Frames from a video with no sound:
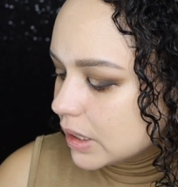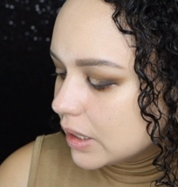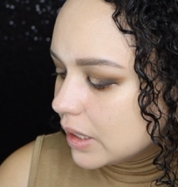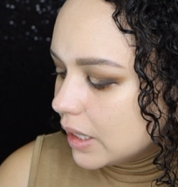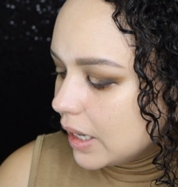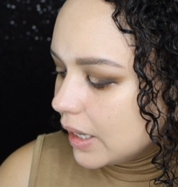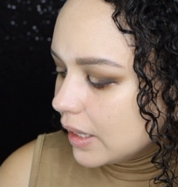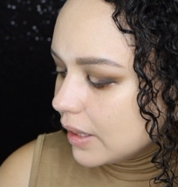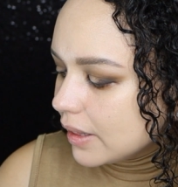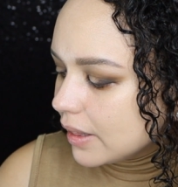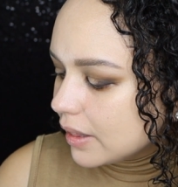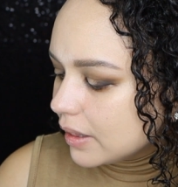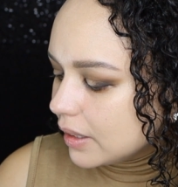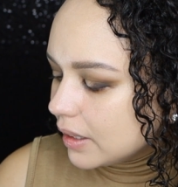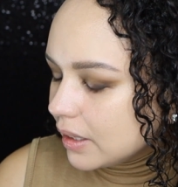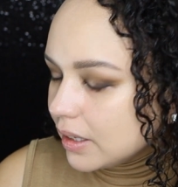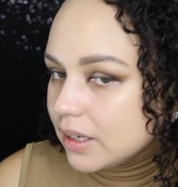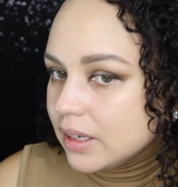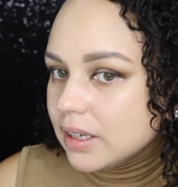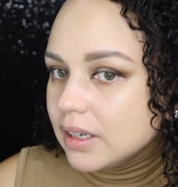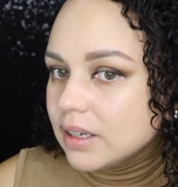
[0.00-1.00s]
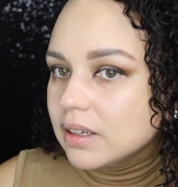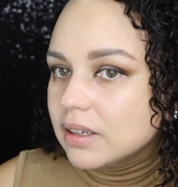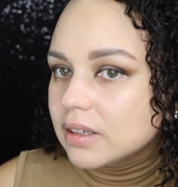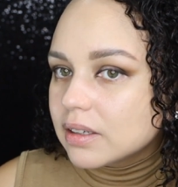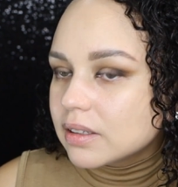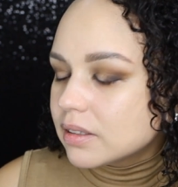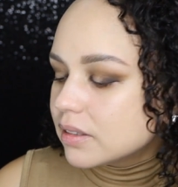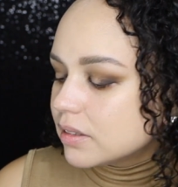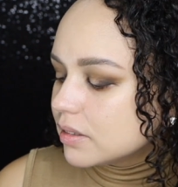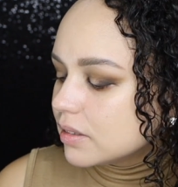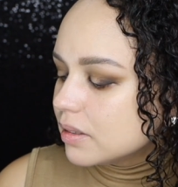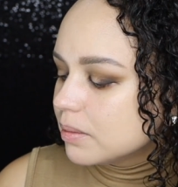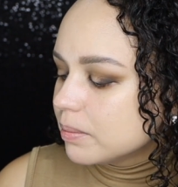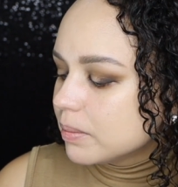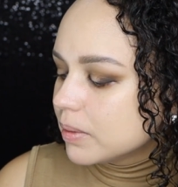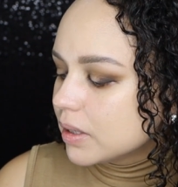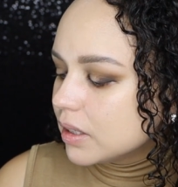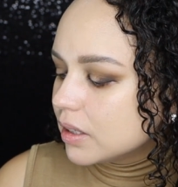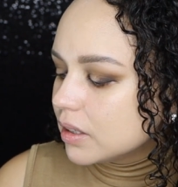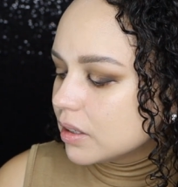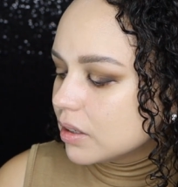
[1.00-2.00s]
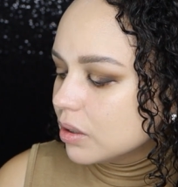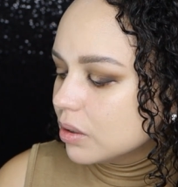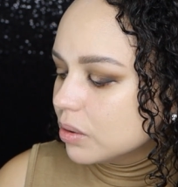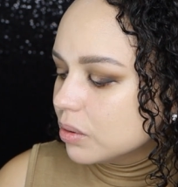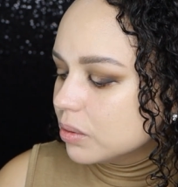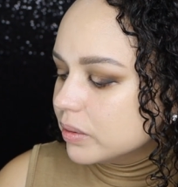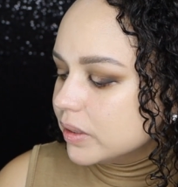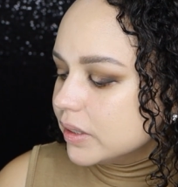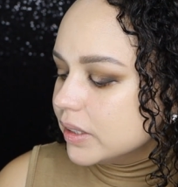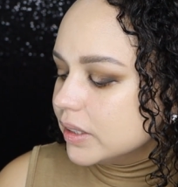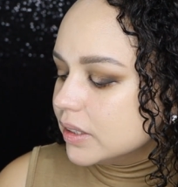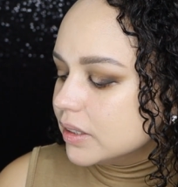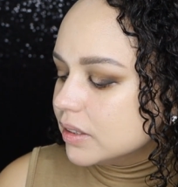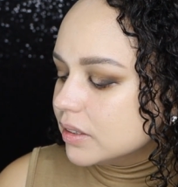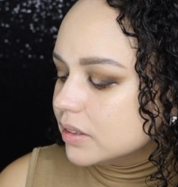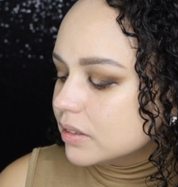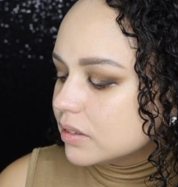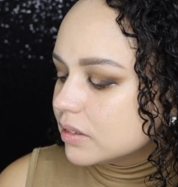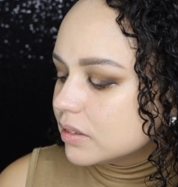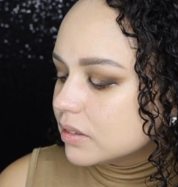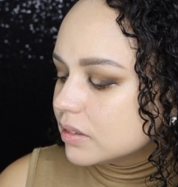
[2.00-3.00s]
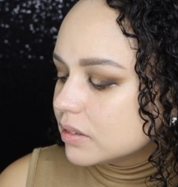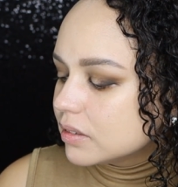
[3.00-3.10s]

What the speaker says: I think I'm gonna go in